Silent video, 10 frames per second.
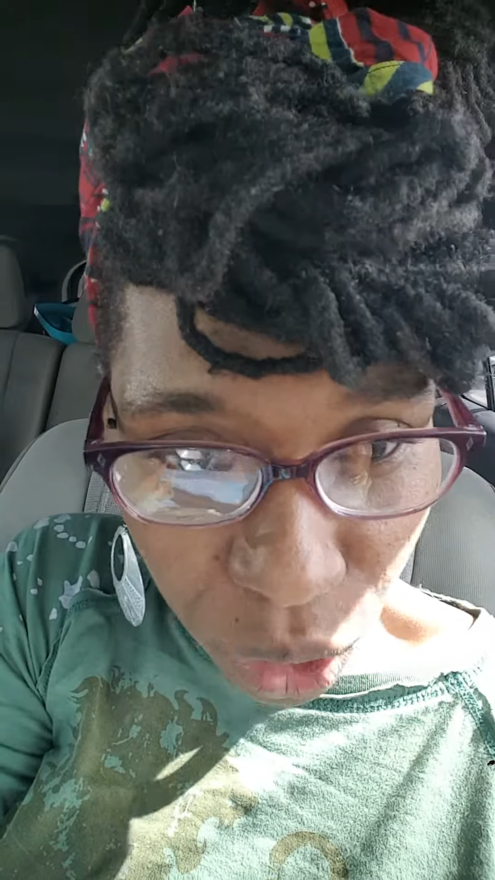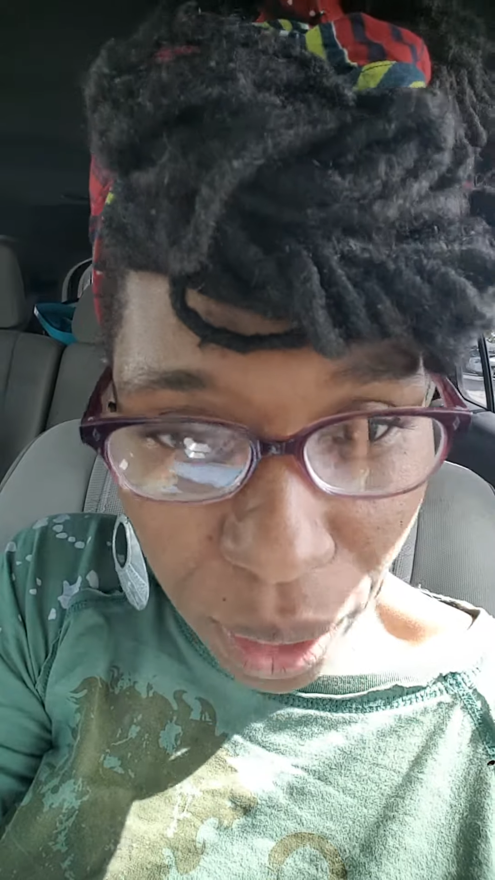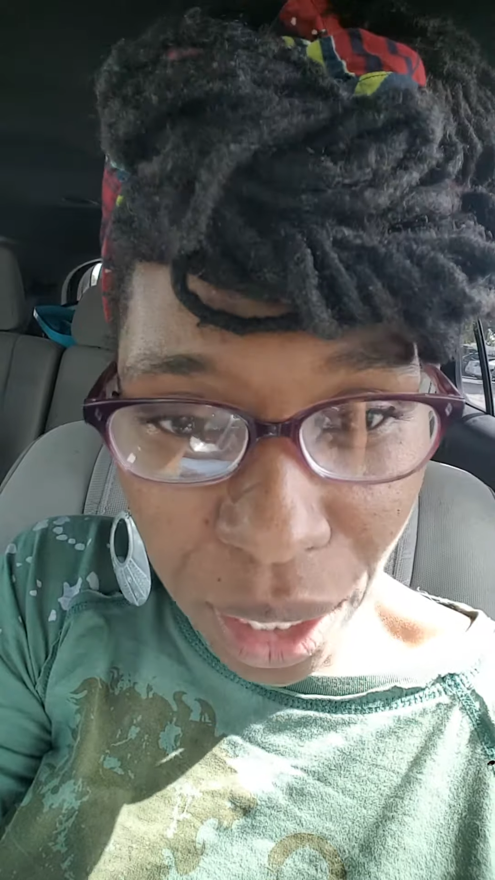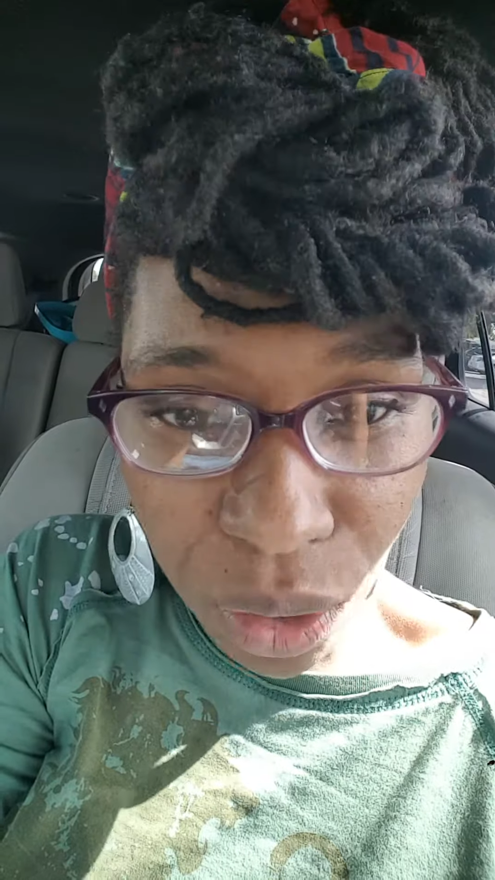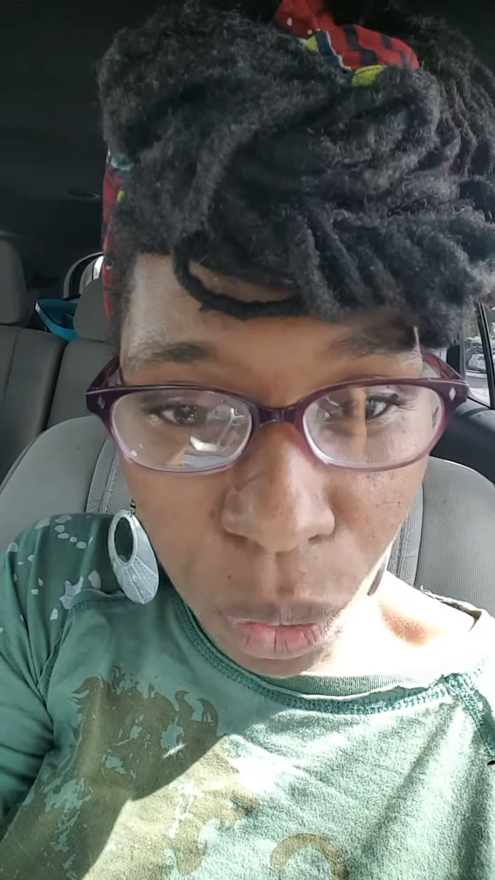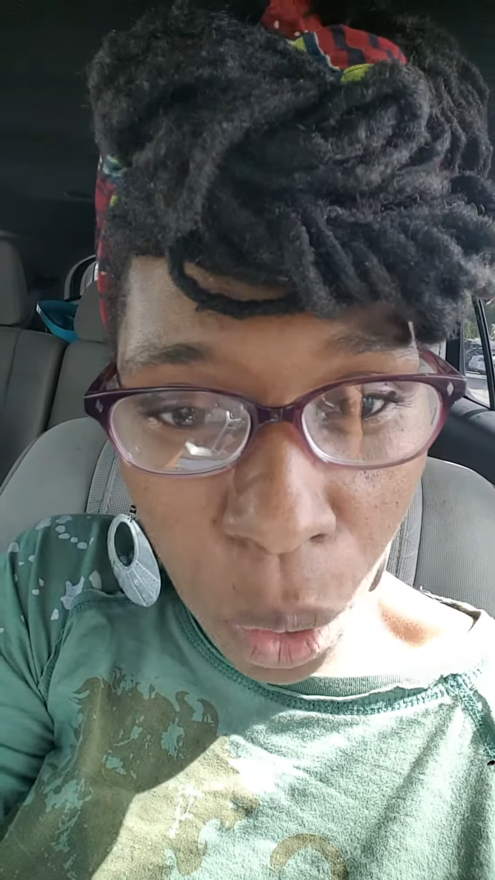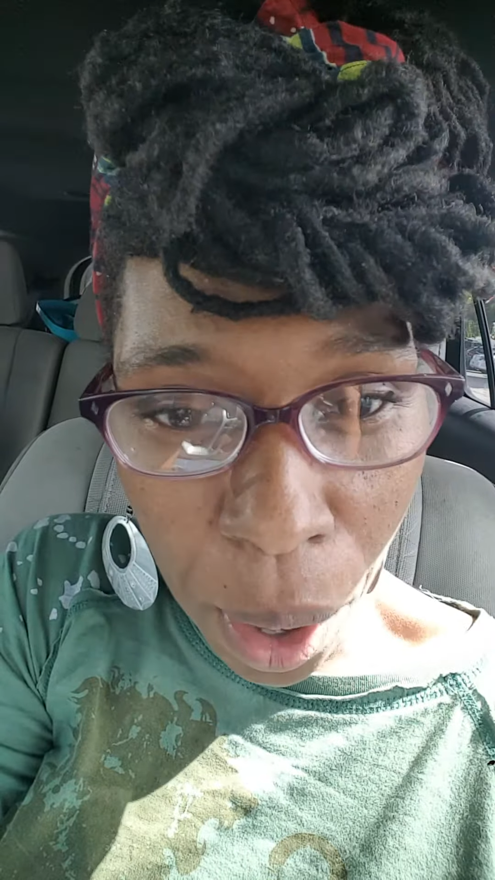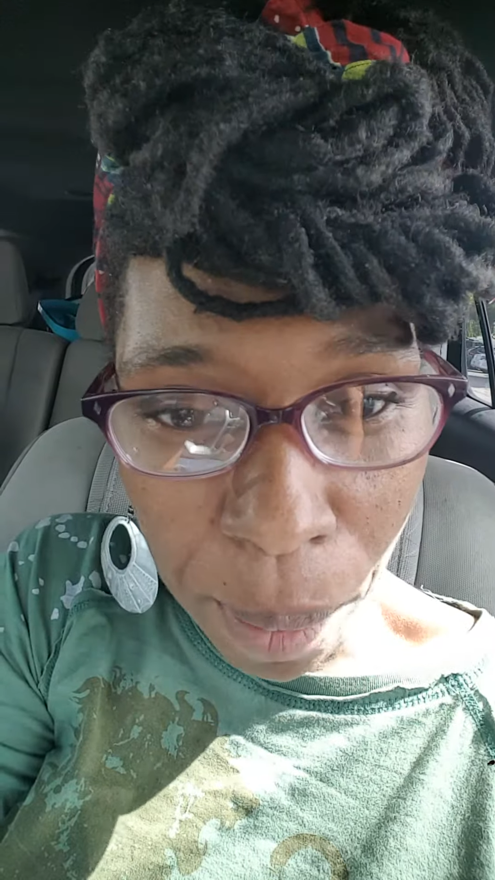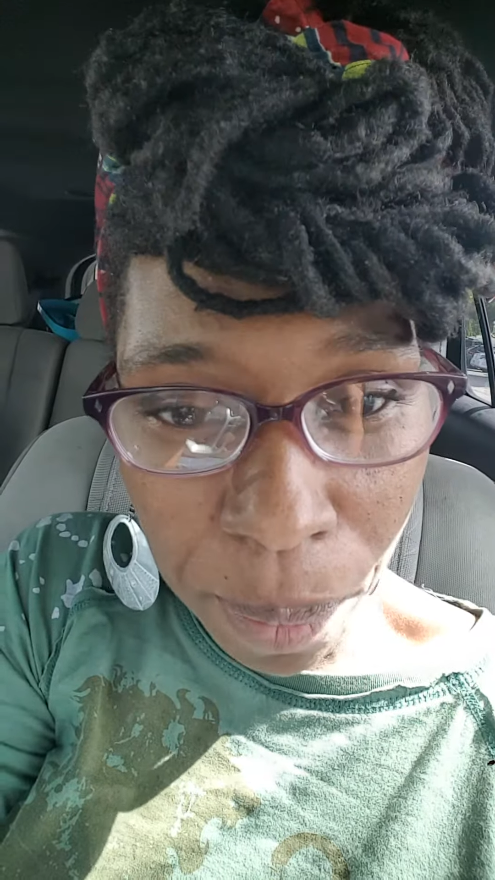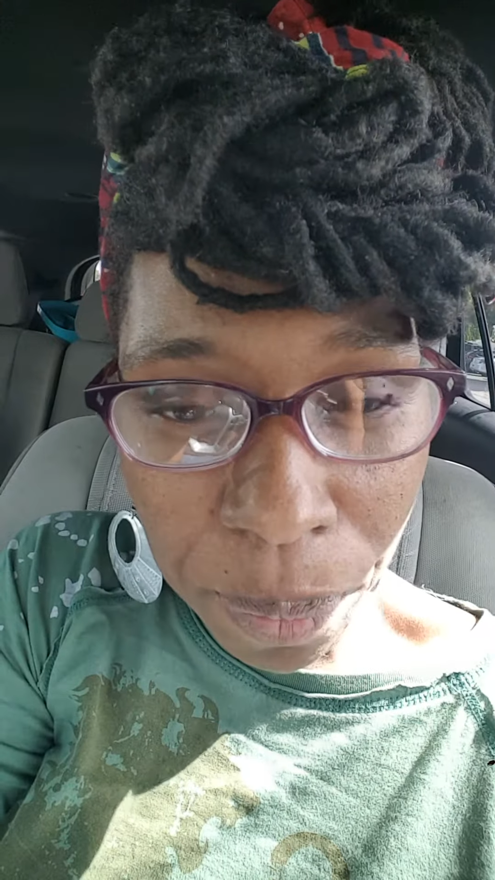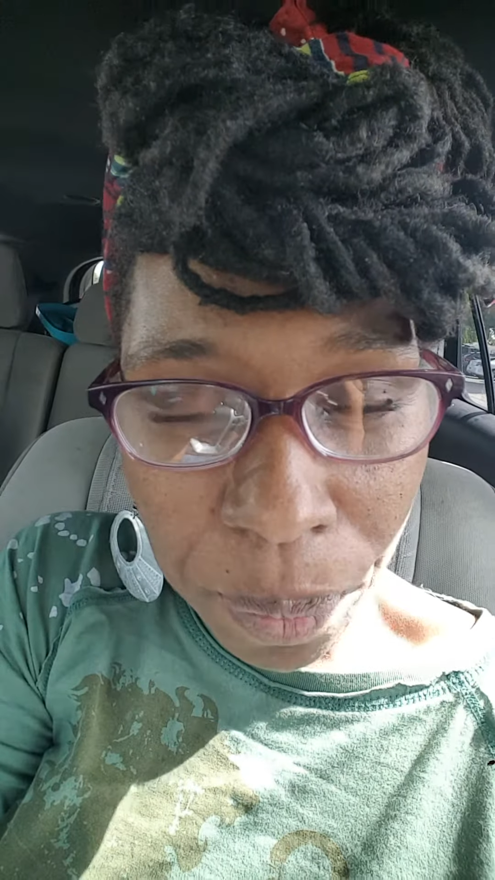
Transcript: transform,